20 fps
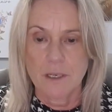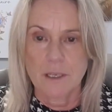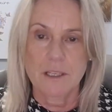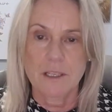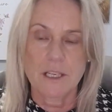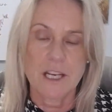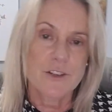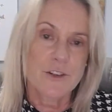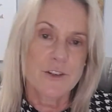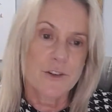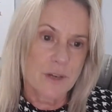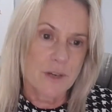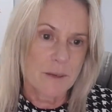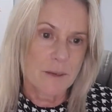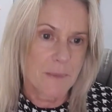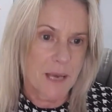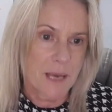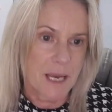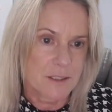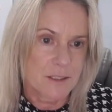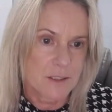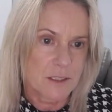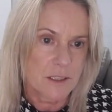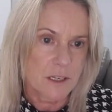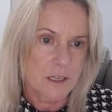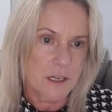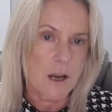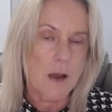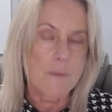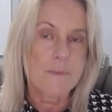Can you imagine?
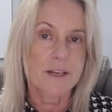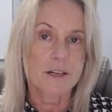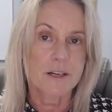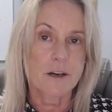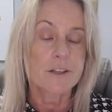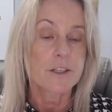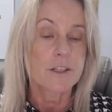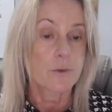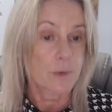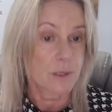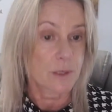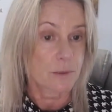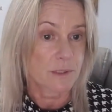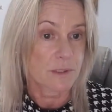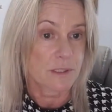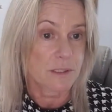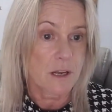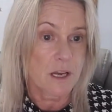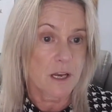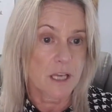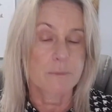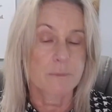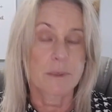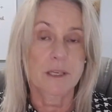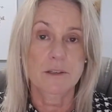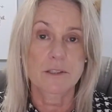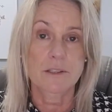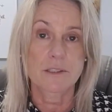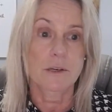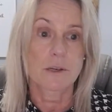I mean, I know what it was like
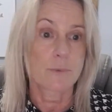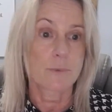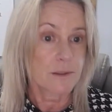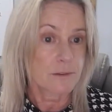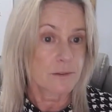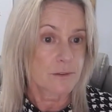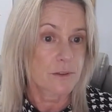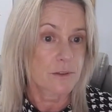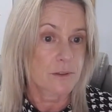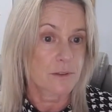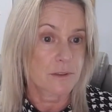because I went through